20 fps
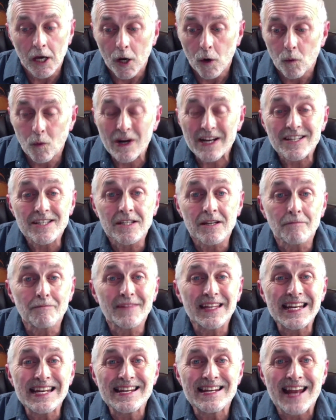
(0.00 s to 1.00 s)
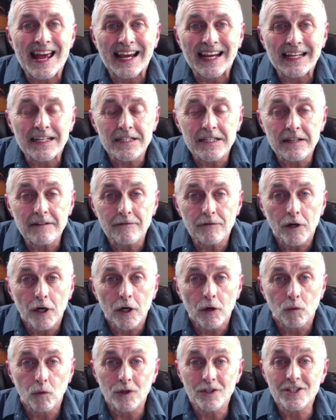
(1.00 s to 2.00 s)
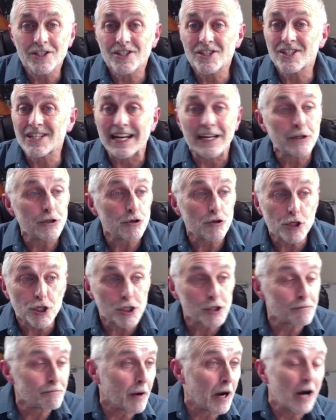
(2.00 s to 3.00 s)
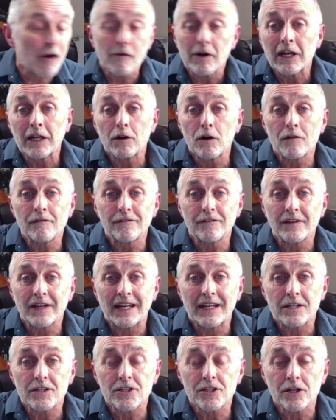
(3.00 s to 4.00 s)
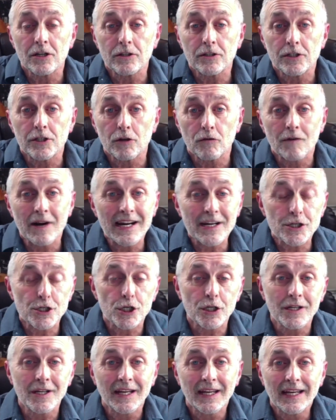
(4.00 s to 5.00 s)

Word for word: where something negative would send you spiraling off in a certain direction,